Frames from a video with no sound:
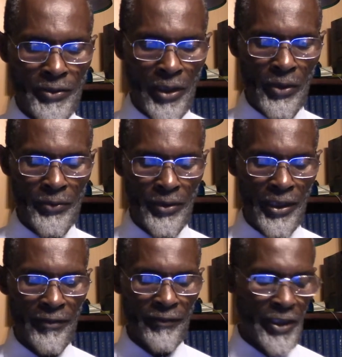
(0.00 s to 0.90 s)
south you
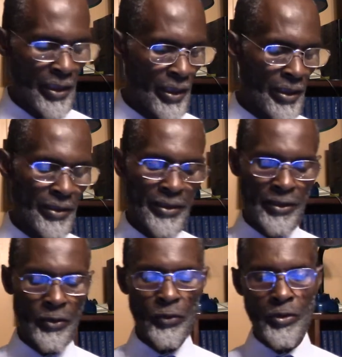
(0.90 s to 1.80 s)
have the
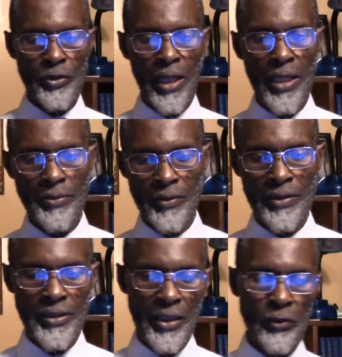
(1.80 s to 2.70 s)
two tribes
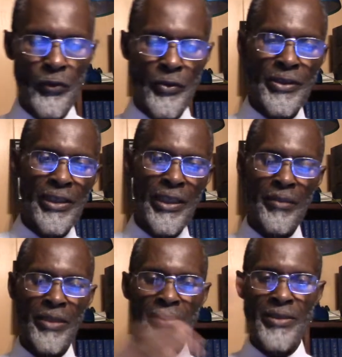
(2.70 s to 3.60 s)
with
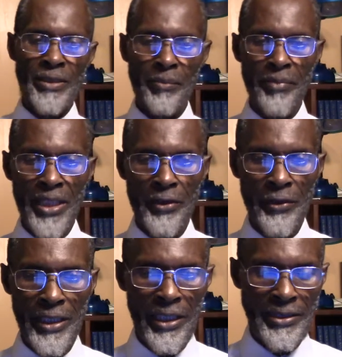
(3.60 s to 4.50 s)
Jerusalem and
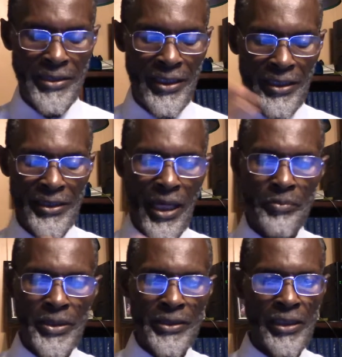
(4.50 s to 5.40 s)
Samaria as their
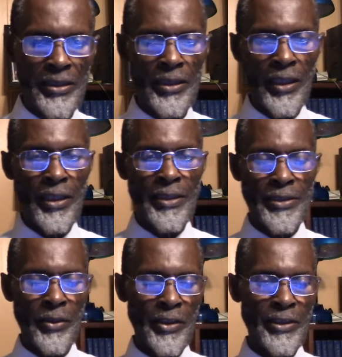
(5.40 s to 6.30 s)
capital.
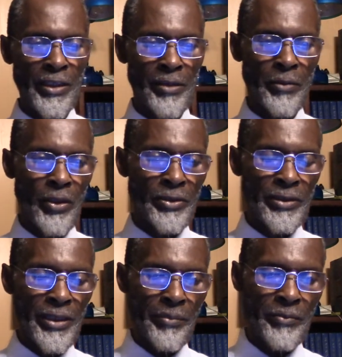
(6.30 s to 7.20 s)
So when you hear about
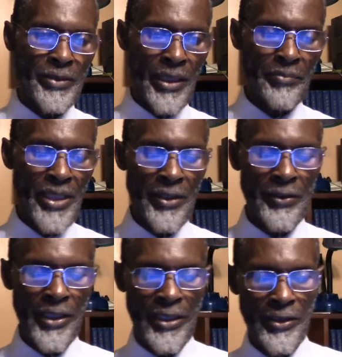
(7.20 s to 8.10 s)

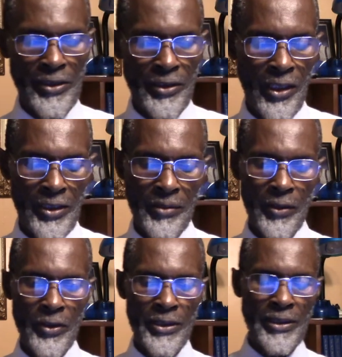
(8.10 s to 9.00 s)
Samaria, you're talking
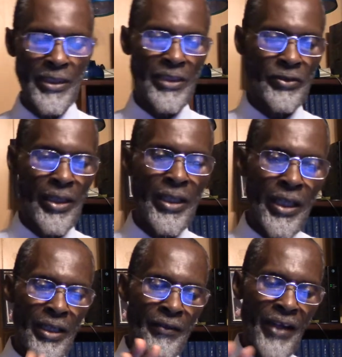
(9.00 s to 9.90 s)
about the ten tribes.
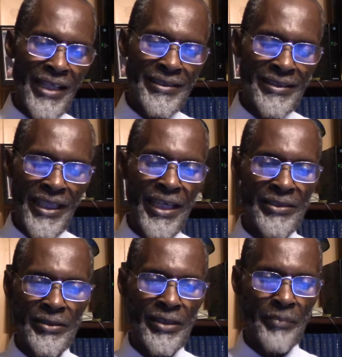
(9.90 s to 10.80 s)
That
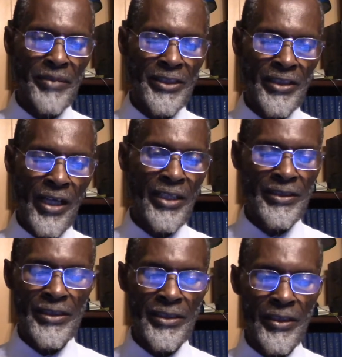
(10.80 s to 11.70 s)
ten, the
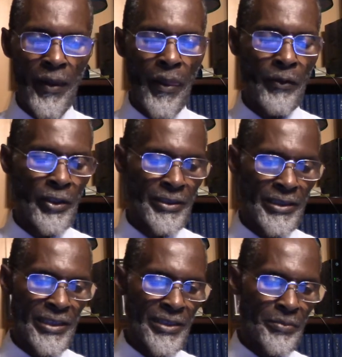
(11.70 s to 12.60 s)
majority, was
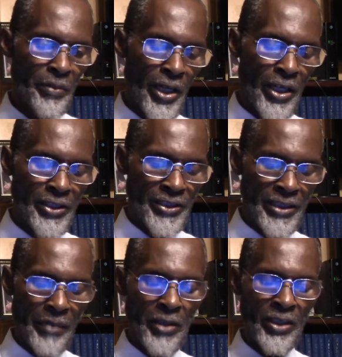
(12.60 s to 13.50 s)
dispersed
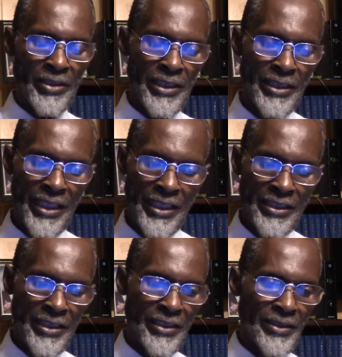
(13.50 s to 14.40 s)
among the
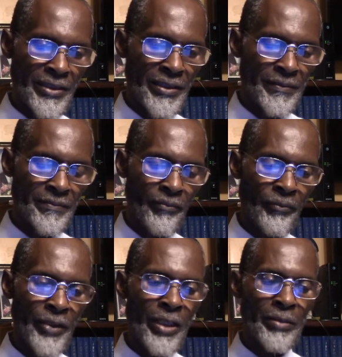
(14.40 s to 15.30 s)
nations.
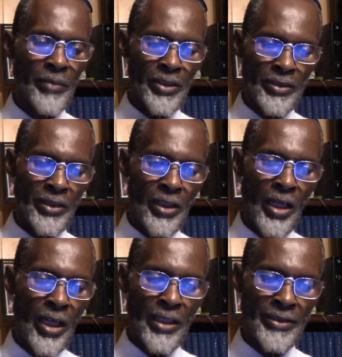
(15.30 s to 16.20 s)
But
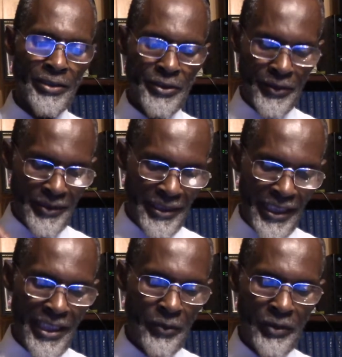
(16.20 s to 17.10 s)
God
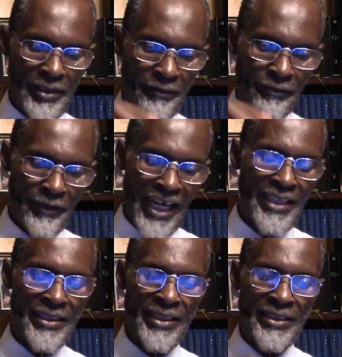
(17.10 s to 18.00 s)
today will
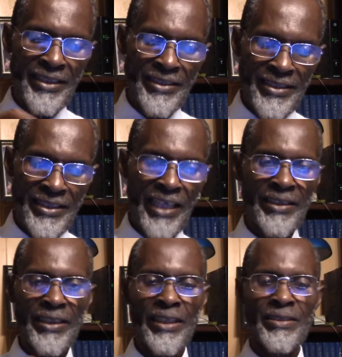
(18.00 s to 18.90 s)
find their
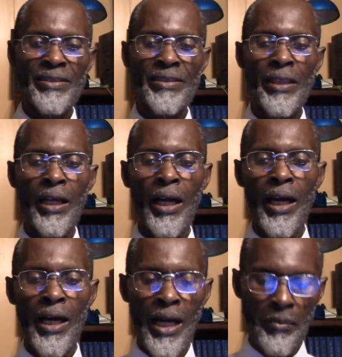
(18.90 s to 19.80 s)
descendants
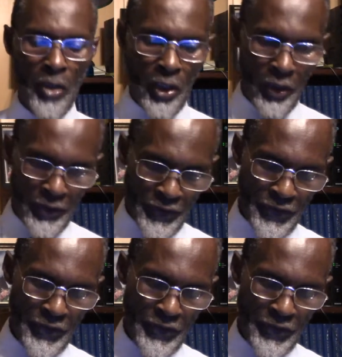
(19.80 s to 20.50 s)
among us